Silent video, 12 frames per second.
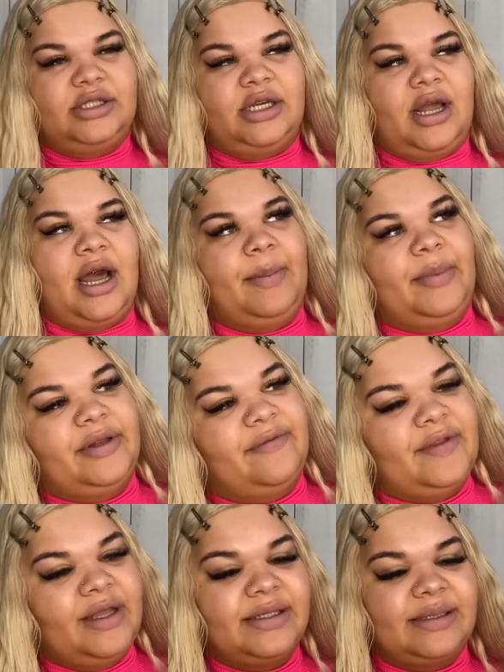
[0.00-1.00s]
a couple
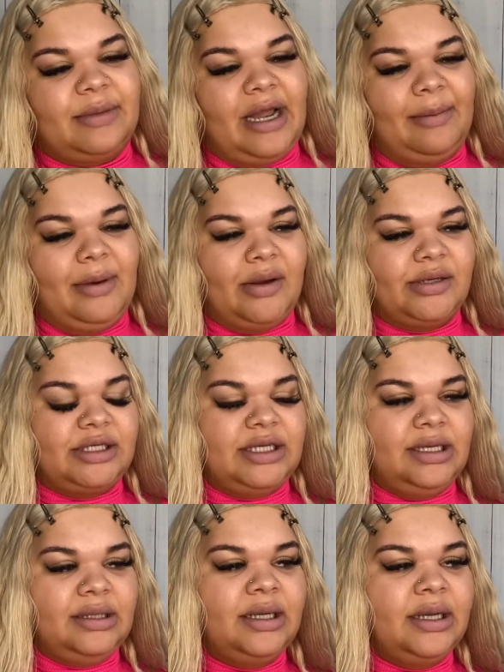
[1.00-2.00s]
of things in my eyebrow
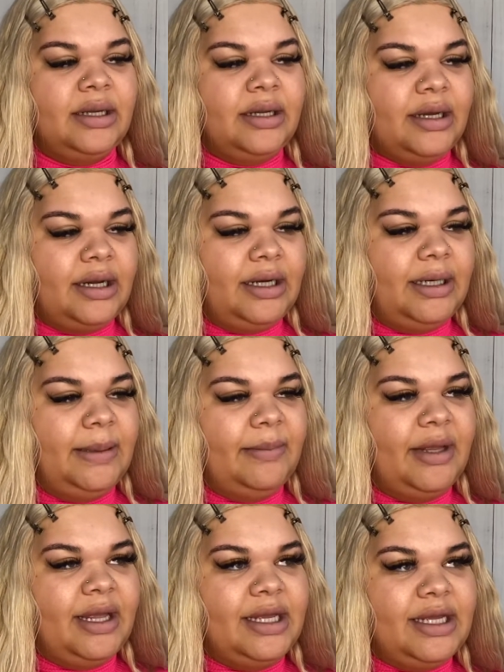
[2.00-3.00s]
routine,
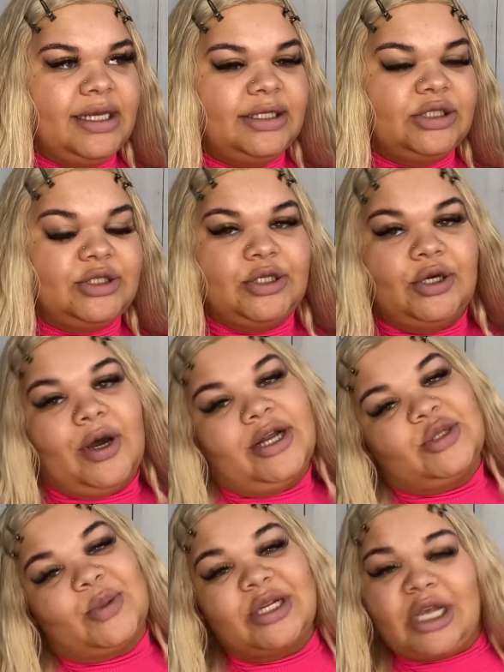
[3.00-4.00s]
and so I
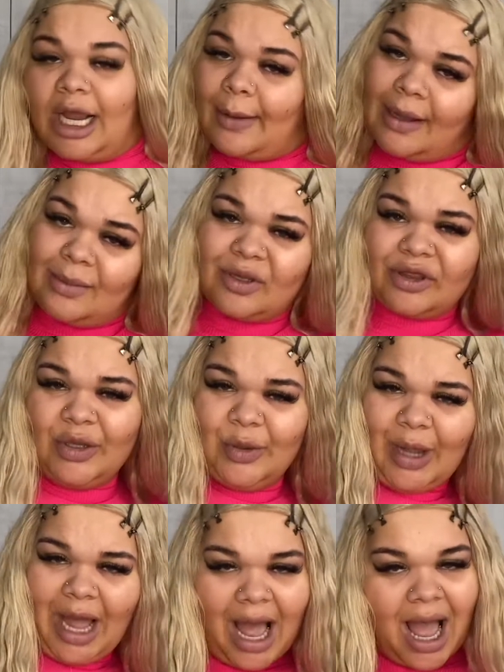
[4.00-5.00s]
just want to talk about them with you
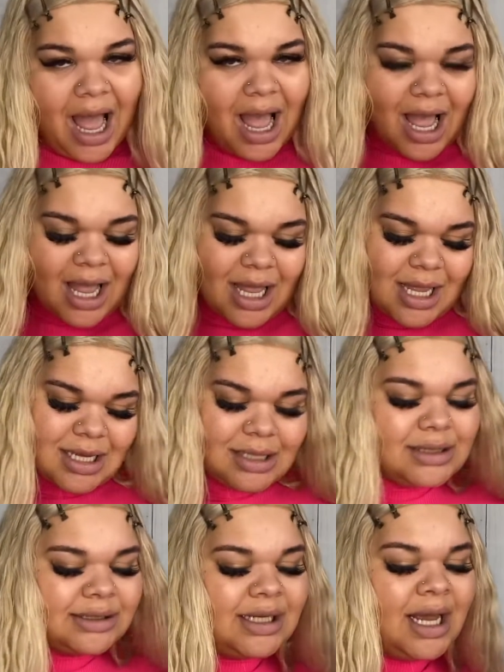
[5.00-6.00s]

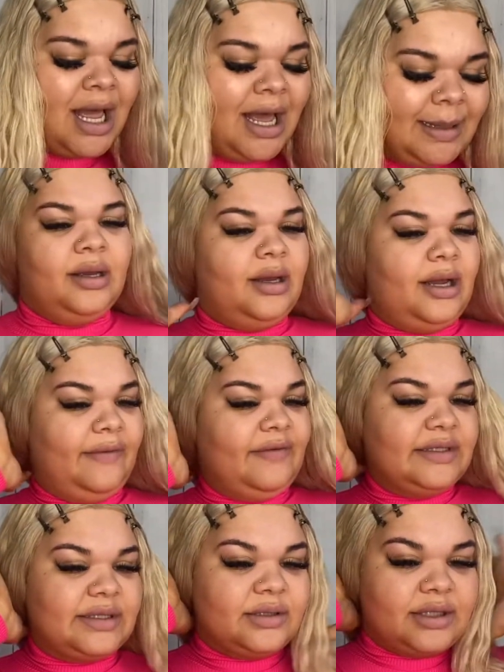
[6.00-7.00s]
guys. I have
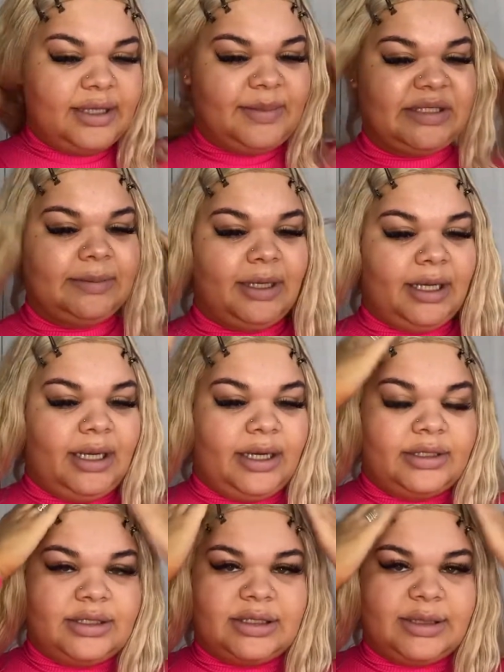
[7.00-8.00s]
these little clips in my
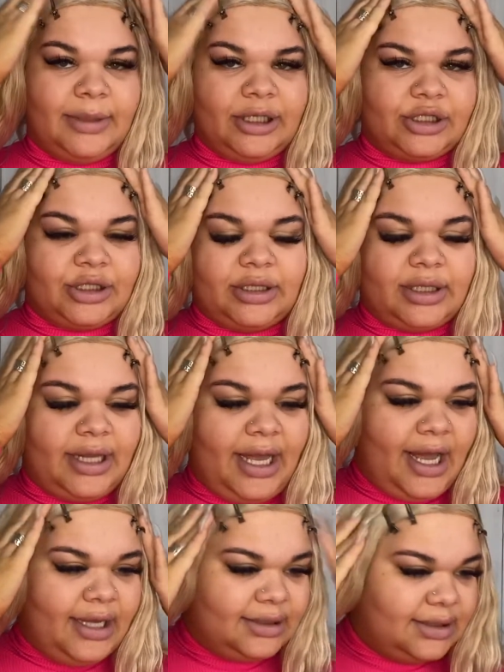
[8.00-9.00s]
hair just to make sure
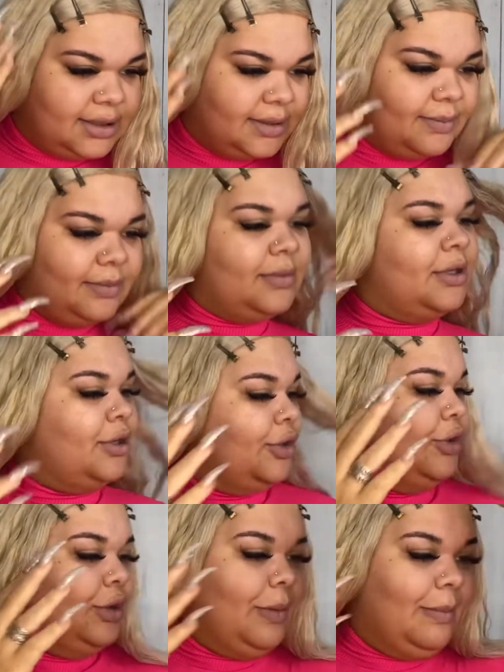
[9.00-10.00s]
that
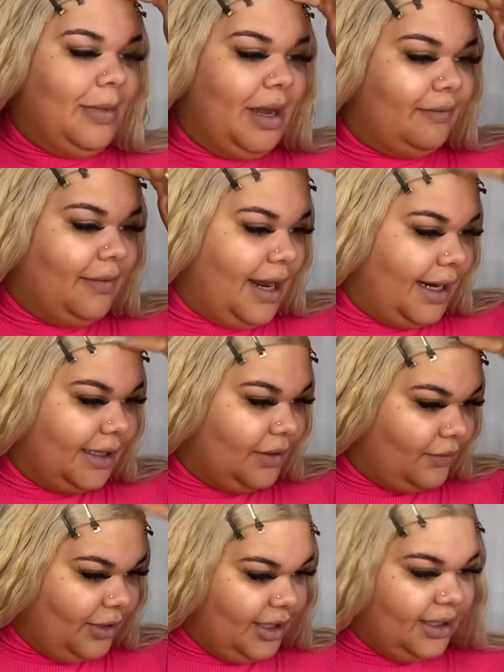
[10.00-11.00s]
my raggedy
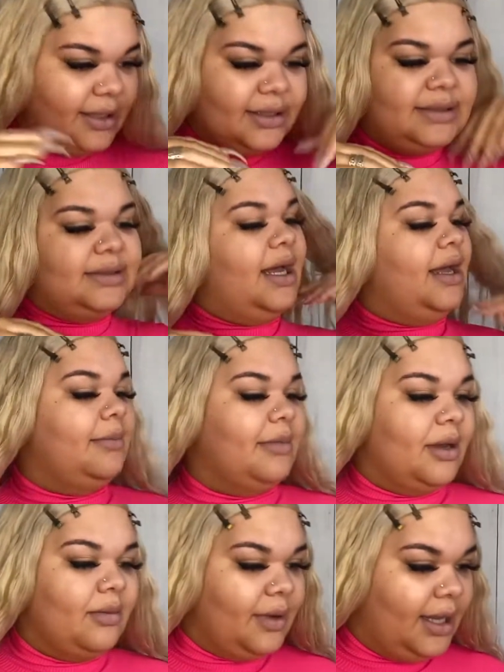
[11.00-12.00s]
wig is not in
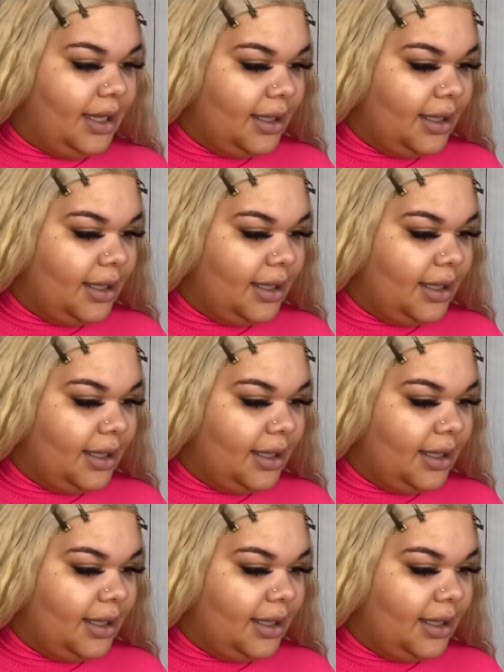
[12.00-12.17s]
my way.